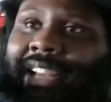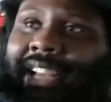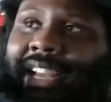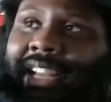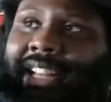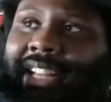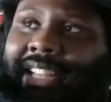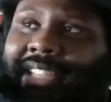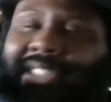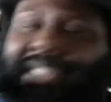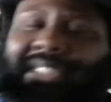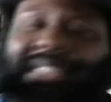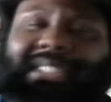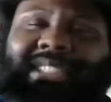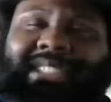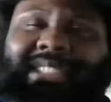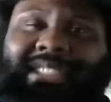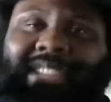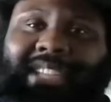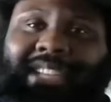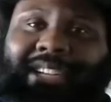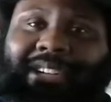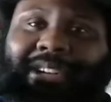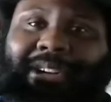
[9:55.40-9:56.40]
unless it's
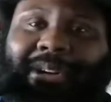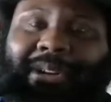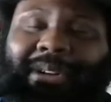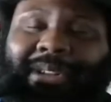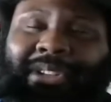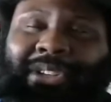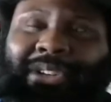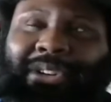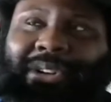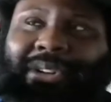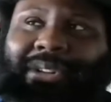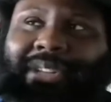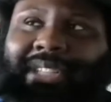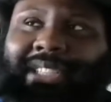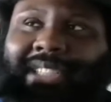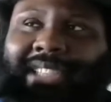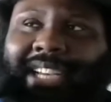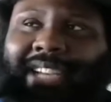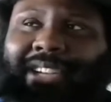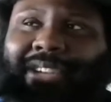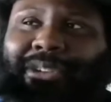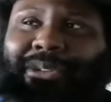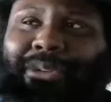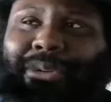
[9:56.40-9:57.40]
Nintendo.
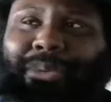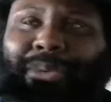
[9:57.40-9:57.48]
Nintendo,